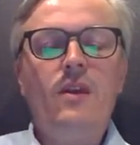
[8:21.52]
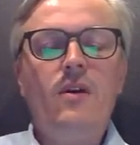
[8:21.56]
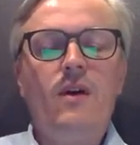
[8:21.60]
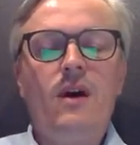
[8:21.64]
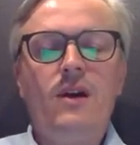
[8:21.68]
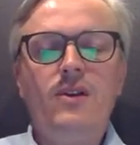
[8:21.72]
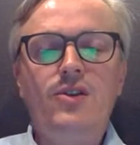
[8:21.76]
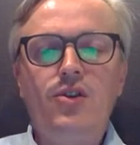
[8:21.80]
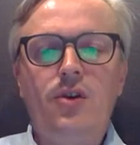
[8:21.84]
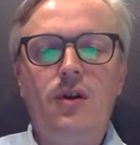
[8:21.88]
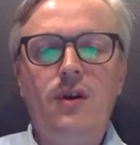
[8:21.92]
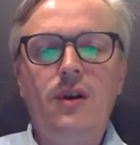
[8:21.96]

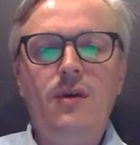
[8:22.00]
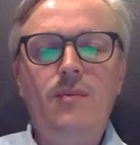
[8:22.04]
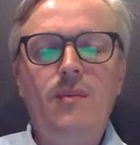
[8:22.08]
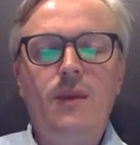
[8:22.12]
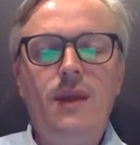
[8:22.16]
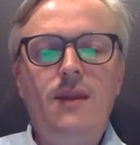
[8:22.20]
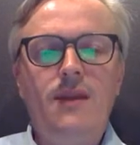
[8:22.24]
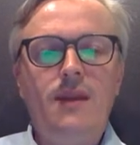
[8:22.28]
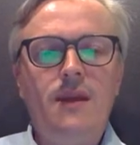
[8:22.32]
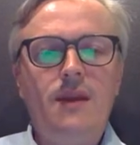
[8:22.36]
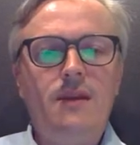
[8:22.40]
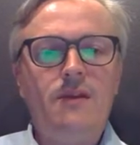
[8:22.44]
joining
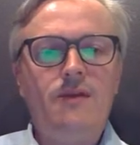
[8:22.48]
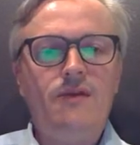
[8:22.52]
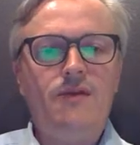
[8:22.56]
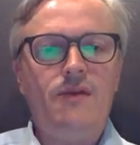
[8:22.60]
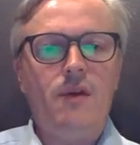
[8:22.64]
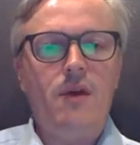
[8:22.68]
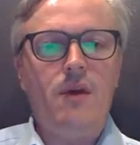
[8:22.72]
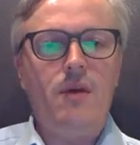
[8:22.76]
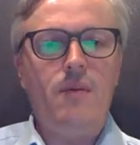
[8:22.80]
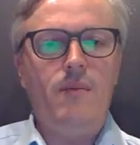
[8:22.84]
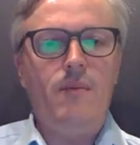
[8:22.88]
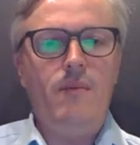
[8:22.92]
meetings
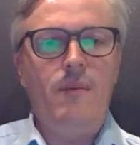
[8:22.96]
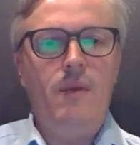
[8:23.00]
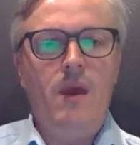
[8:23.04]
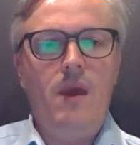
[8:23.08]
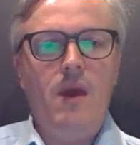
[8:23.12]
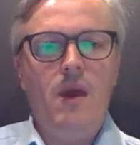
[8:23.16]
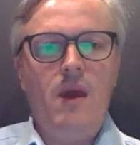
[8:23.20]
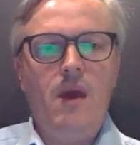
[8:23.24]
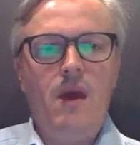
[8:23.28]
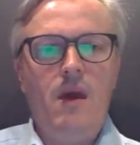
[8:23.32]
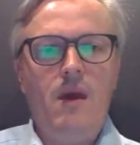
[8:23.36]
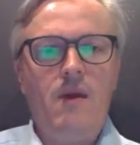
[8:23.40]
from
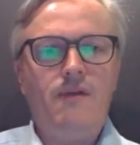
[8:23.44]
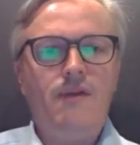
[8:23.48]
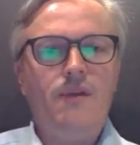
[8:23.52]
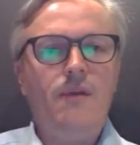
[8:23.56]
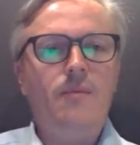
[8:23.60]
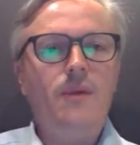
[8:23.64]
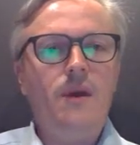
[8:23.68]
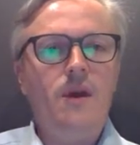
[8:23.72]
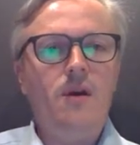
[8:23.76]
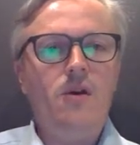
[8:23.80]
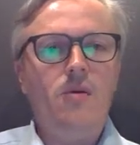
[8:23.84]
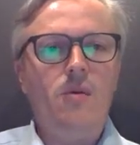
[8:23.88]

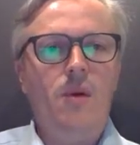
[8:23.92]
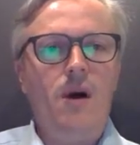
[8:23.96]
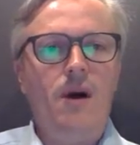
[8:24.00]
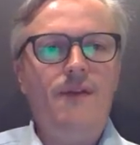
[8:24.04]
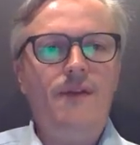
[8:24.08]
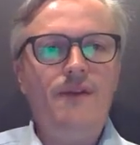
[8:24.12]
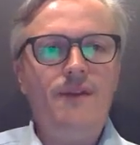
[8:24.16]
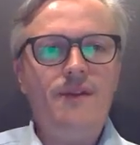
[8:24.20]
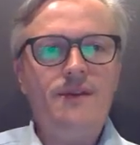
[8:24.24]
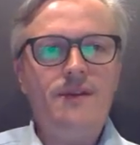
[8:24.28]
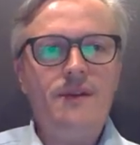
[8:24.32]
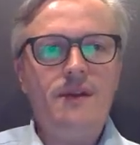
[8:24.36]
their home
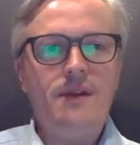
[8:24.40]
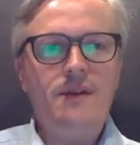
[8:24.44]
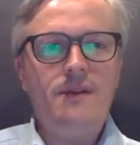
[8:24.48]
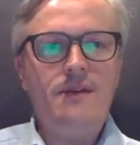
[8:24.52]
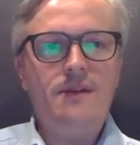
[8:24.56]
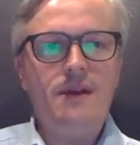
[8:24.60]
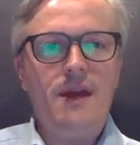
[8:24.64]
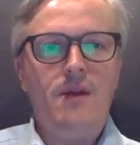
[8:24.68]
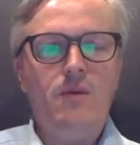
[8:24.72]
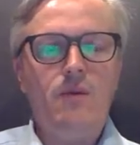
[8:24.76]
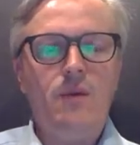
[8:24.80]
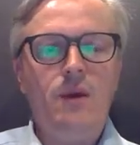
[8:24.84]

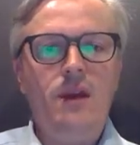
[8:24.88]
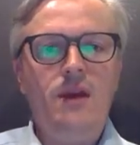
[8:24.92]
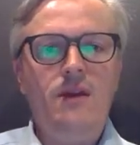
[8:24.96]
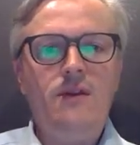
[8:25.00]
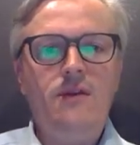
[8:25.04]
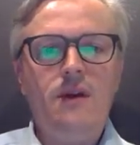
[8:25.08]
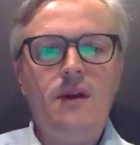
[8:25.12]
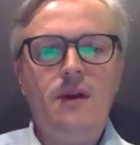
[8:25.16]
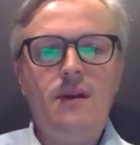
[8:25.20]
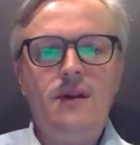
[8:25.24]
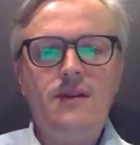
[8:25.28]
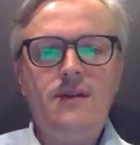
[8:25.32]
offices, and we need
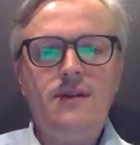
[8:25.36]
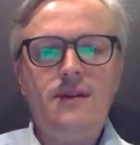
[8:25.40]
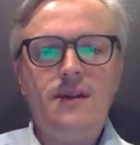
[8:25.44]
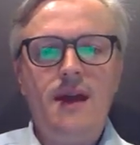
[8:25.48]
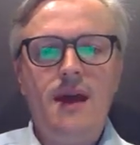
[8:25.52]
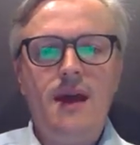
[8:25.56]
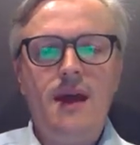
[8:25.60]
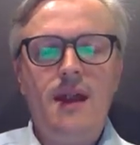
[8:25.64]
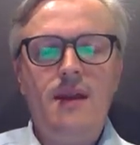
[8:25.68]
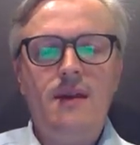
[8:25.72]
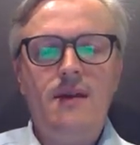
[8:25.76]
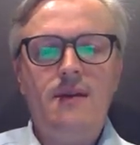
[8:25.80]
to
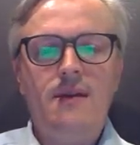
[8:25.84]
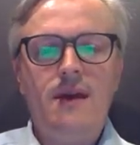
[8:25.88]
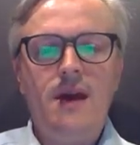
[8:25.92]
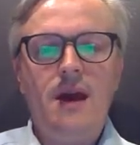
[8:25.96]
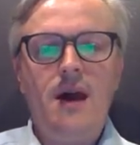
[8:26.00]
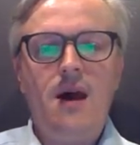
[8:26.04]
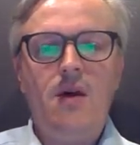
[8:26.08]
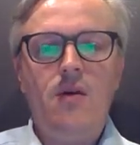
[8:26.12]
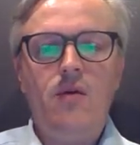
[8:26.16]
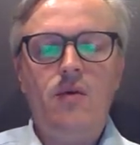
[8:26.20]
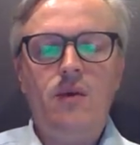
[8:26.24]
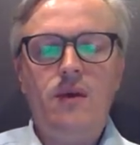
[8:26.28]
understand
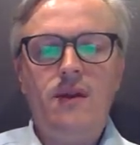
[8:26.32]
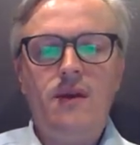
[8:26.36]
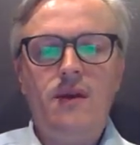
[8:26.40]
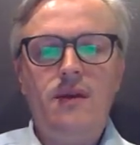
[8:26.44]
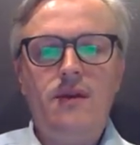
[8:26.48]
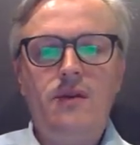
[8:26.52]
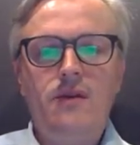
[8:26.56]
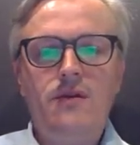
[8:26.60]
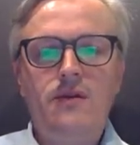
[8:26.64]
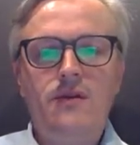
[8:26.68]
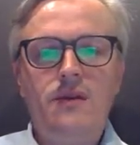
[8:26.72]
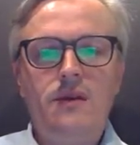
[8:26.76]
how we're
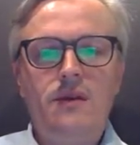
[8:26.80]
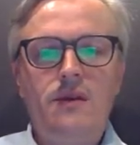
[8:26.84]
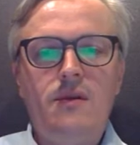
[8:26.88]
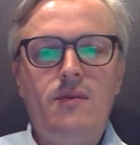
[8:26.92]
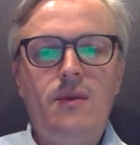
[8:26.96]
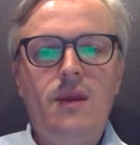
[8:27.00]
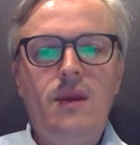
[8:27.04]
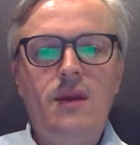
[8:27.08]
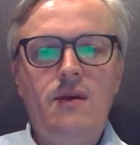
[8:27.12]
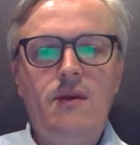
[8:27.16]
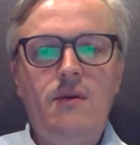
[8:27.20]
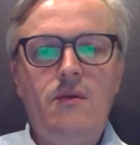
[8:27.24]
then using the
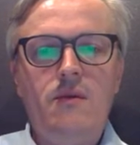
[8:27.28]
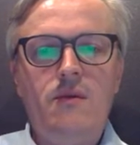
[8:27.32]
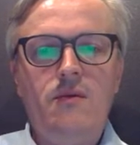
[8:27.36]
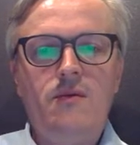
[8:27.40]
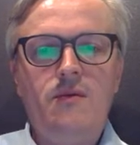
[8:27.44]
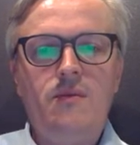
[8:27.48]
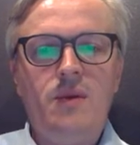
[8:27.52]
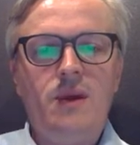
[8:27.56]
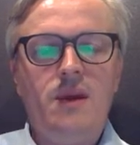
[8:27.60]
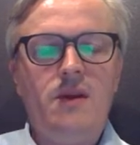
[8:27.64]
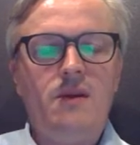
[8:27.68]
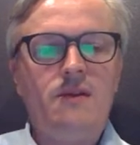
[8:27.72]
meeting
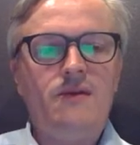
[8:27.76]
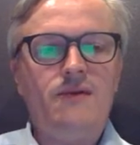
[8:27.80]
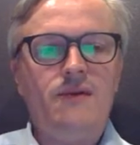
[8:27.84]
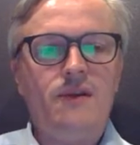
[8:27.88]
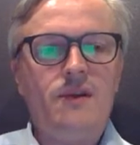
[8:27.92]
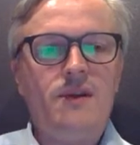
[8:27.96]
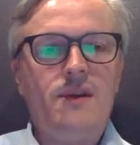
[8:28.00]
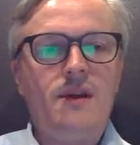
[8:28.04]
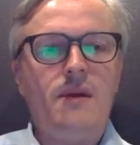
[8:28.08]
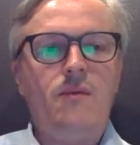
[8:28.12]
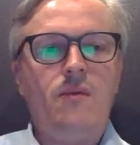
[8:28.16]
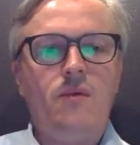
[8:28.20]
room. Because, for
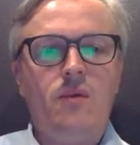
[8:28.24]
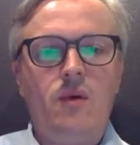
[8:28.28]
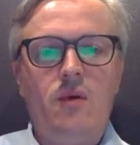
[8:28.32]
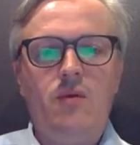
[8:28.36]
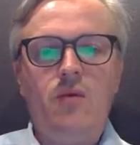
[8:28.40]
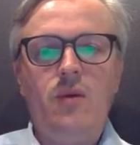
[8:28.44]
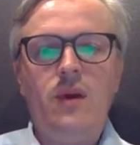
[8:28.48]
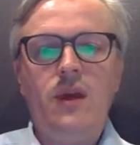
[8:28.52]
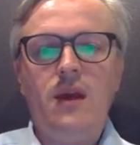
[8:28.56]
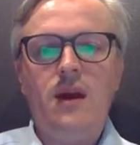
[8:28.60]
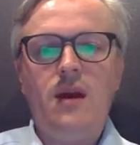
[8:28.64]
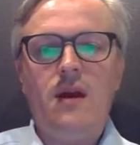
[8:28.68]
example, where
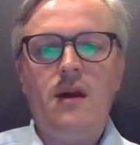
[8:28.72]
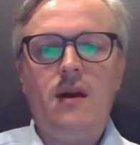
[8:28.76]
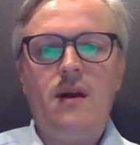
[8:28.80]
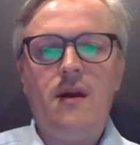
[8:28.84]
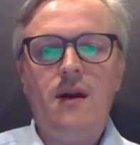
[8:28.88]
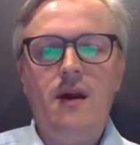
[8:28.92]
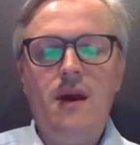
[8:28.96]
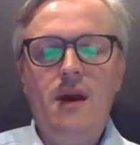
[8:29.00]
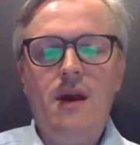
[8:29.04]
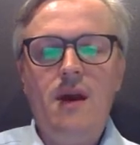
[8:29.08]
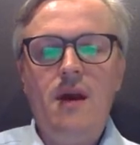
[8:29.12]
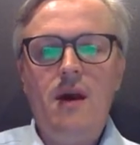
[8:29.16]
we are,
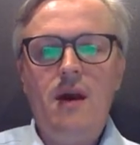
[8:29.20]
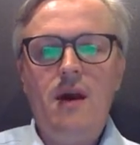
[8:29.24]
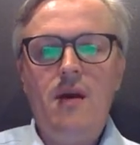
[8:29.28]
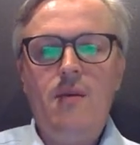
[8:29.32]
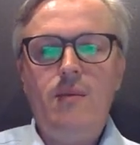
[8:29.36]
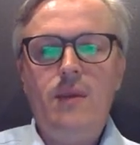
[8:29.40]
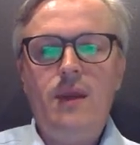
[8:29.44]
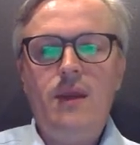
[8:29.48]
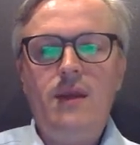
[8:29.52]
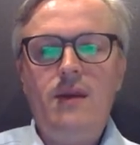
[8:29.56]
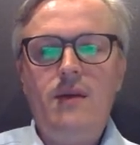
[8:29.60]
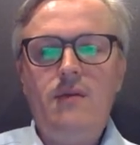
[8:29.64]

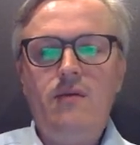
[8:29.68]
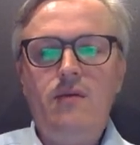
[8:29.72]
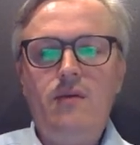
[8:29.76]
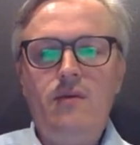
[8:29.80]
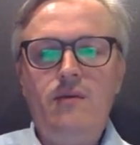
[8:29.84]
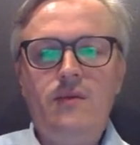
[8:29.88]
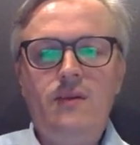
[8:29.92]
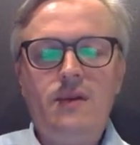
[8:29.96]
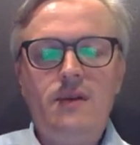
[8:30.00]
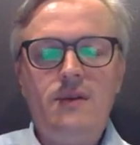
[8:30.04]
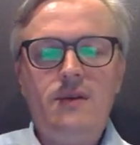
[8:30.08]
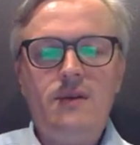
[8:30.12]
meeting
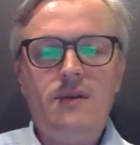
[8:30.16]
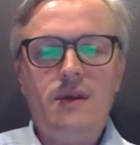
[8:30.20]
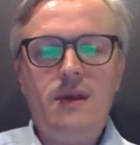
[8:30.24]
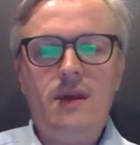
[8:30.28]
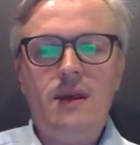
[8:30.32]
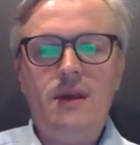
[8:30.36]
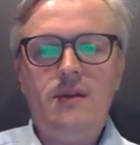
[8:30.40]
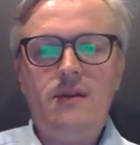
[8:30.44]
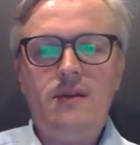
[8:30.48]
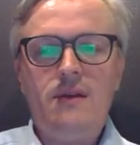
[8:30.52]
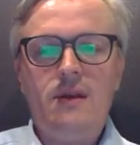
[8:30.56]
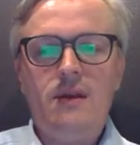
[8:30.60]
rooms
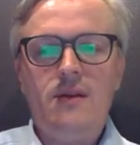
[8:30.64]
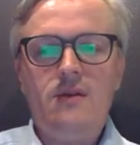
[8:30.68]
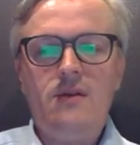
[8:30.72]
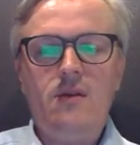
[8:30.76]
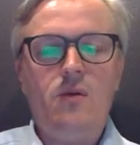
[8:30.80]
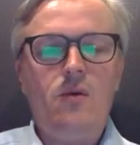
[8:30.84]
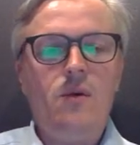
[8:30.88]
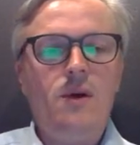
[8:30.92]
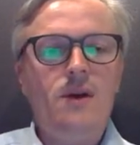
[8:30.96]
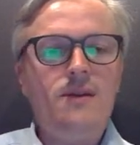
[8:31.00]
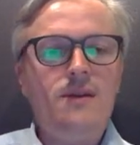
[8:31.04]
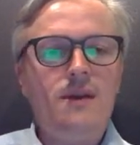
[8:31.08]
is
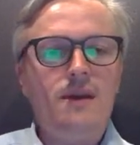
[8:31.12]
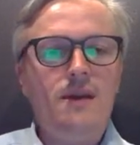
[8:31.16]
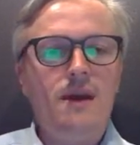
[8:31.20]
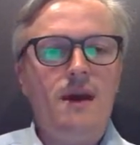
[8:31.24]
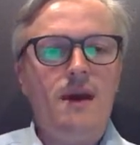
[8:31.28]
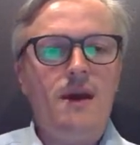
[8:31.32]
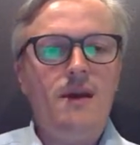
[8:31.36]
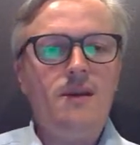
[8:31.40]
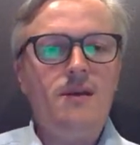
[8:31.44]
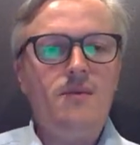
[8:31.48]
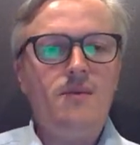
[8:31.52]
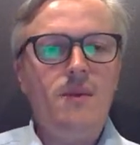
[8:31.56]
always in
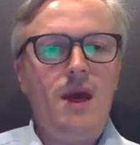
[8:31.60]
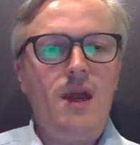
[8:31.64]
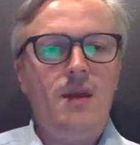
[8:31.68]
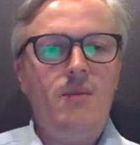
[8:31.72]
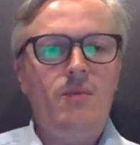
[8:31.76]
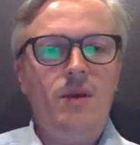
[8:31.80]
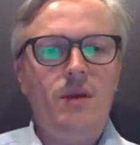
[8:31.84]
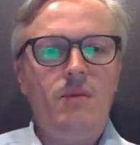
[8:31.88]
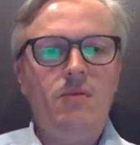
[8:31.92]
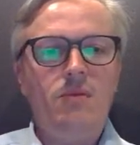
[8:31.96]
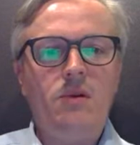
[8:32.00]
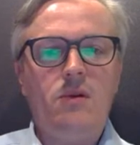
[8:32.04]
high
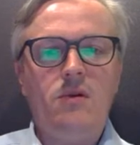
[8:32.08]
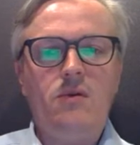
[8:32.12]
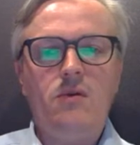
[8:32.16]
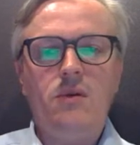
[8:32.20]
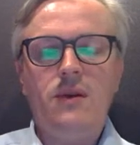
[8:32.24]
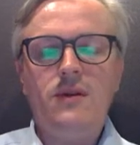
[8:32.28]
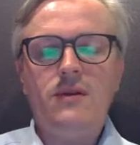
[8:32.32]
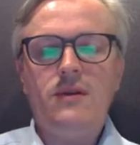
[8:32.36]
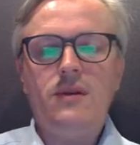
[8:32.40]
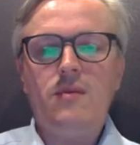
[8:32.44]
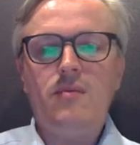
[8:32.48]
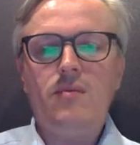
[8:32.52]
demand. People
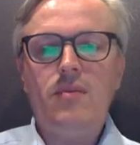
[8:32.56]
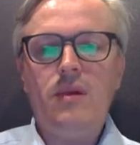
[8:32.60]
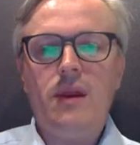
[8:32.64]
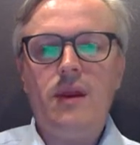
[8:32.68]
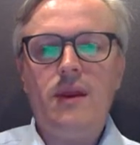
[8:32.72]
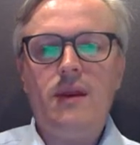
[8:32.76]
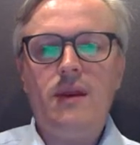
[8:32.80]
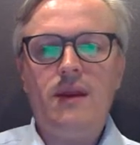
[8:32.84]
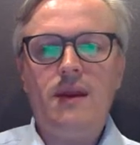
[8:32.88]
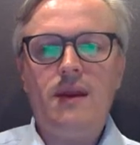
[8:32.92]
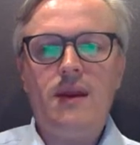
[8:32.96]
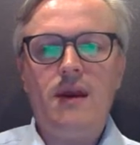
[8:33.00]
always
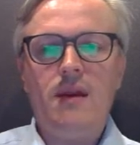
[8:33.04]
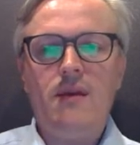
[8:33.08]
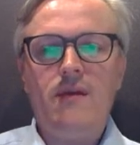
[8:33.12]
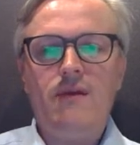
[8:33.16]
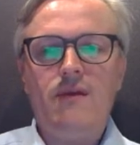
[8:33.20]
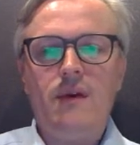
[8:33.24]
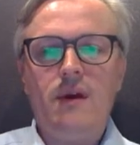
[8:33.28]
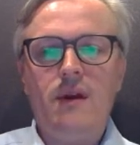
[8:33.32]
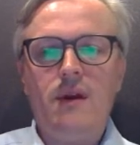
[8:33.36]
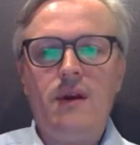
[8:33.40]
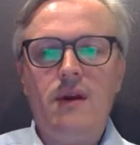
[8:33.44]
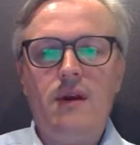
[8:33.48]
complain they can't
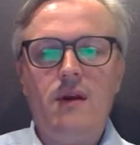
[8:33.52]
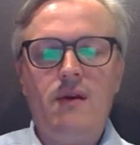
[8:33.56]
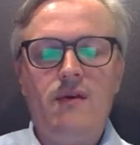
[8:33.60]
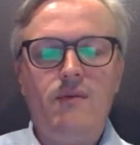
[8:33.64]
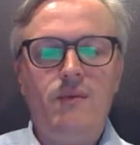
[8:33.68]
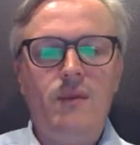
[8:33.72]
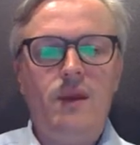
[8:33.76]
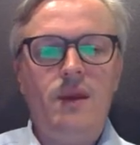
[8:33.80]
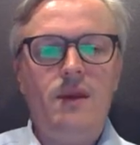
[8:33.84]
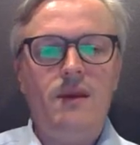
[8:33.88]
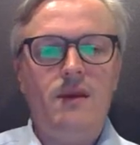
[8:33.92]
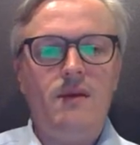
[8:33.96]
find
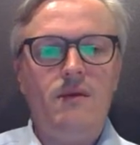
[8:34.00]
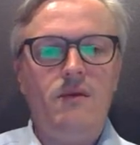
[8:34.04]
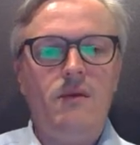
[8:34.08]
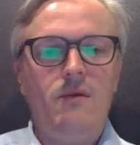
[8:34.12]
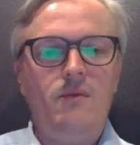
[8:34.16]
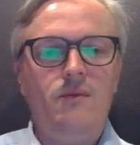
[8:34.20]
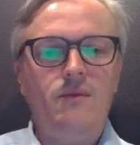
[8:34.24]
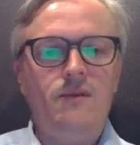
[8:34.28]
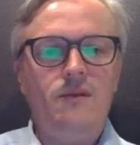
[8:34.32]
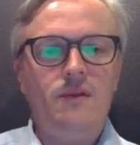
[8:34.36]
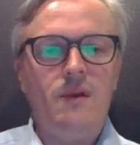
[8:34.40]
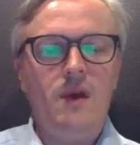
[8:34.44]
enough meeting
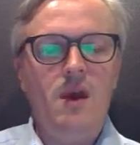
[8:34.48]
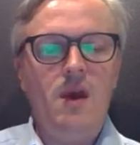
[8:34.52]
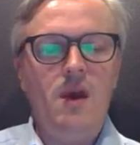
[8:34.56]
rooms.